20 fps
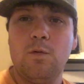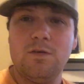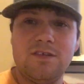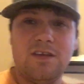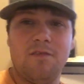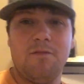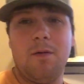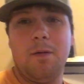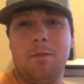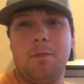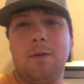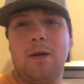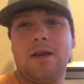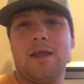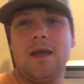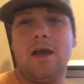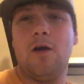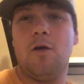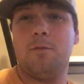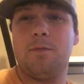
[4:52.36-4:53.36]
What's up
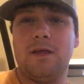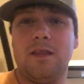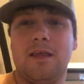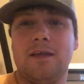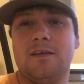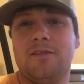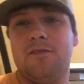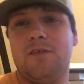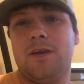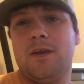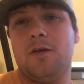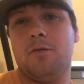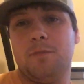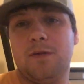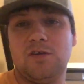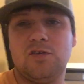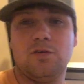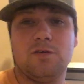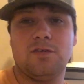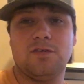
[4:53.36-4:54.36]
everybody? I hope y'all liked the video.
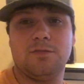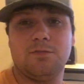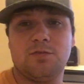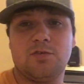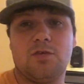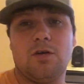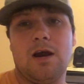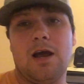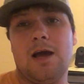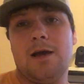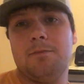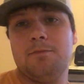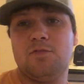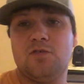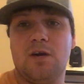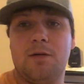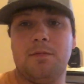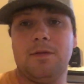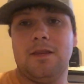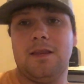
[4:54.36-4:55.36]
Make sure to subscribe,
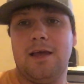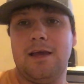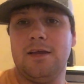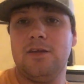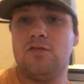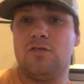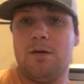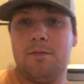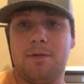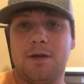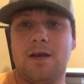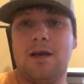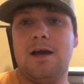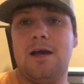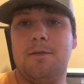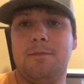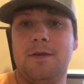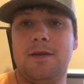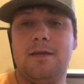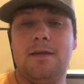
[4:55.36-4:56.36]
drop a like, drop a
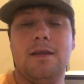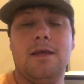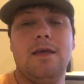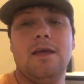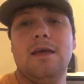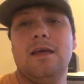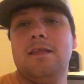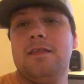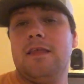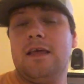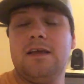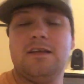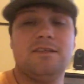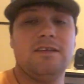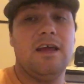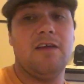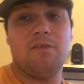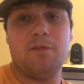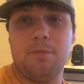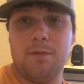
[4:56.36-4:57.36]
comment. Thanks
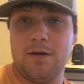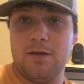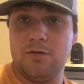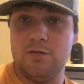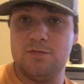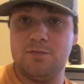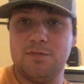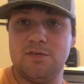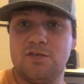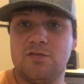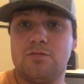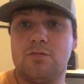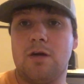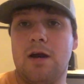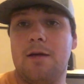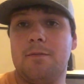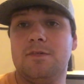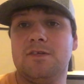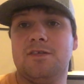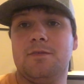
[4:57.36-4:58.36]
to everybody who's been
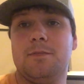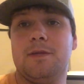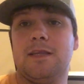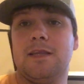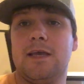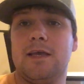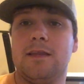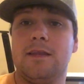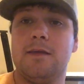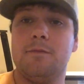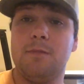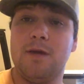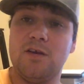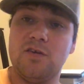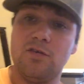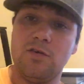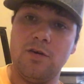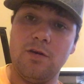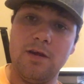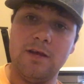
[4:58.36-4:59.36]
subscribing to me lately. Make
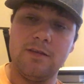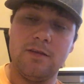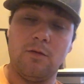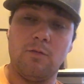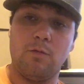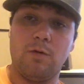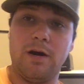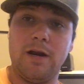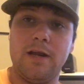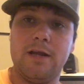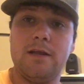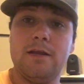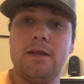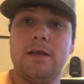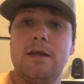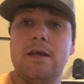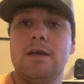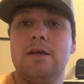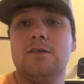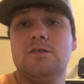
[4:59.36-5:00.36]
sure you hit the ring
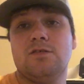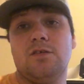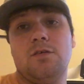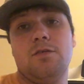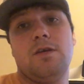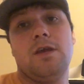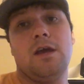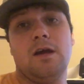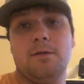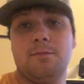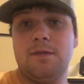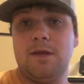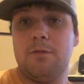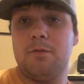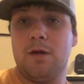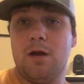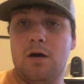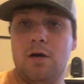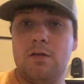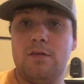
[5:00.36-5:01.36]
so you get updated
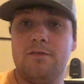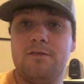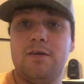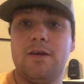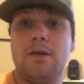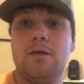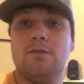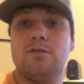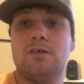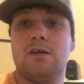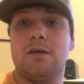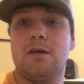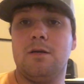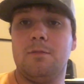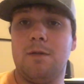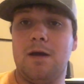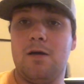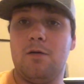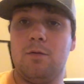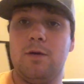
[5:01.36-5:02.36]
with all the videos I
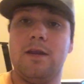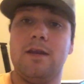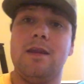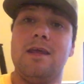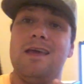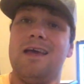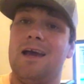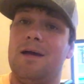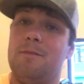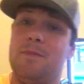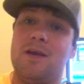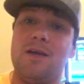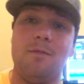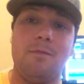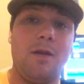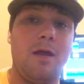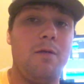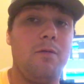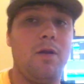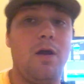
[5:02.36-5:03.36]
come out with. I'm be
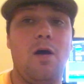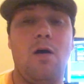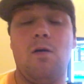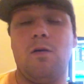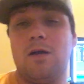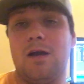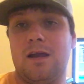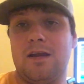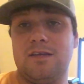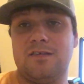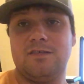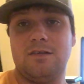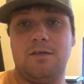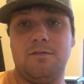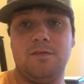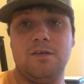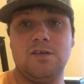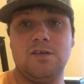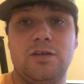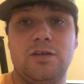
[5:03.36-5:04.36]
coming out with all kind of
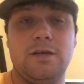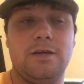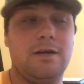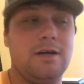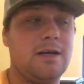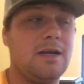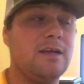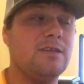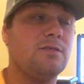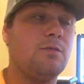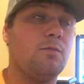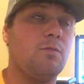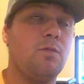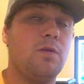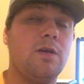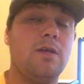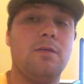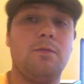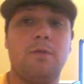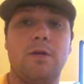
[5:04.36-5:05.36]
stuff year. I got some
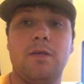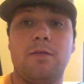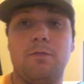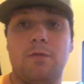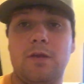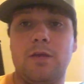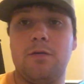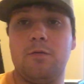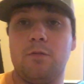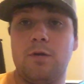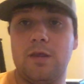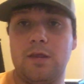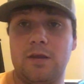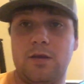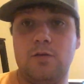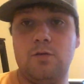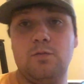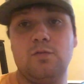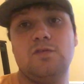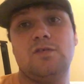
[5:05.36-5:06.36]
really, really, really,
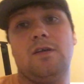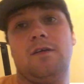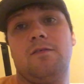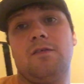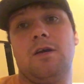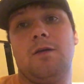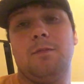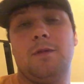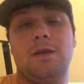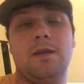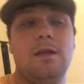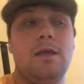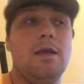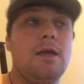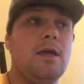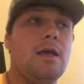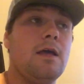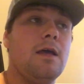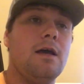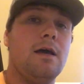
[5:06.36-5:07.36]
really cool stuff coming.
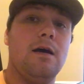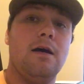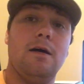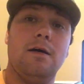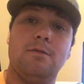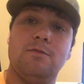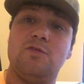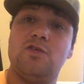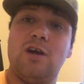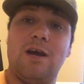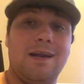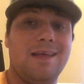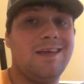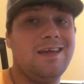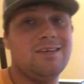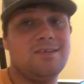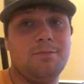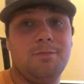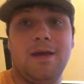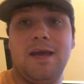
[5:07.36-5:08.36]
Uh, trying to
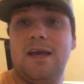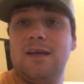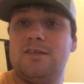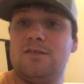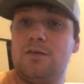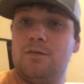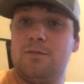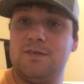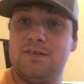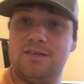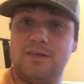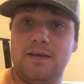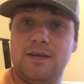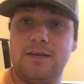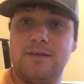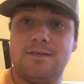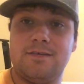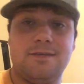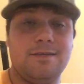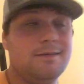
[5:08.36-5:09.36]
catch a bass over
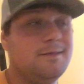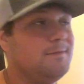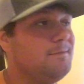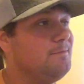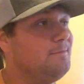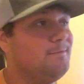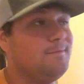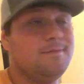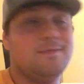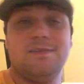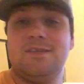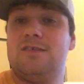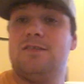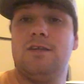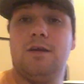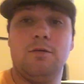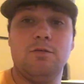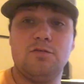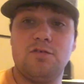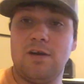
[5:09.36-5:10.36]
six.
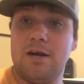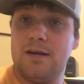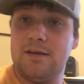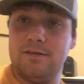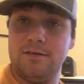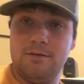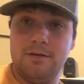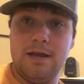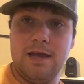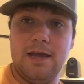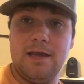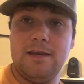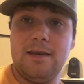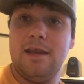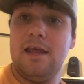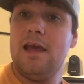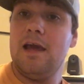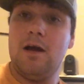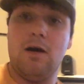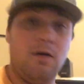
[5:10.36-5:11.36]
Still trying to do that.
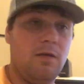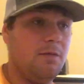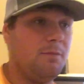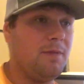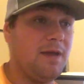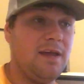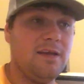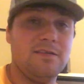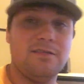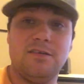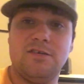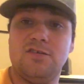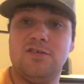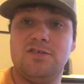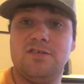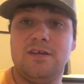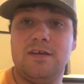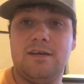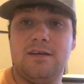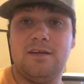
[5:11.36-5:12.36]
All the bass that you
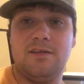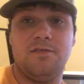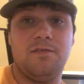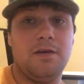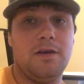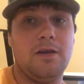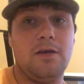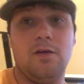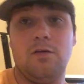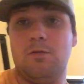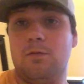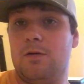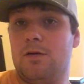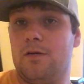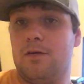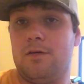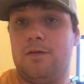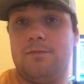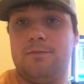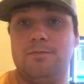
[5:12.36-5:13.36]
seen in this video
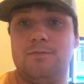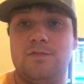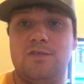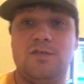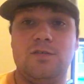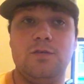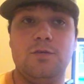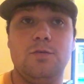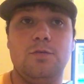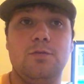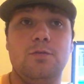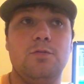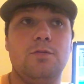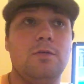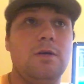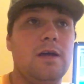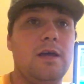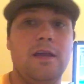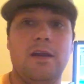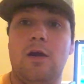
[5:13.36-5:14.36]
were
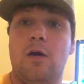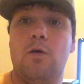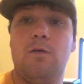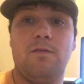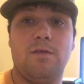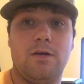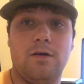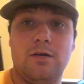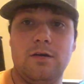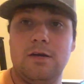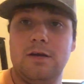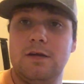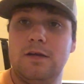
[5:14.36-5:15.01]
two and over.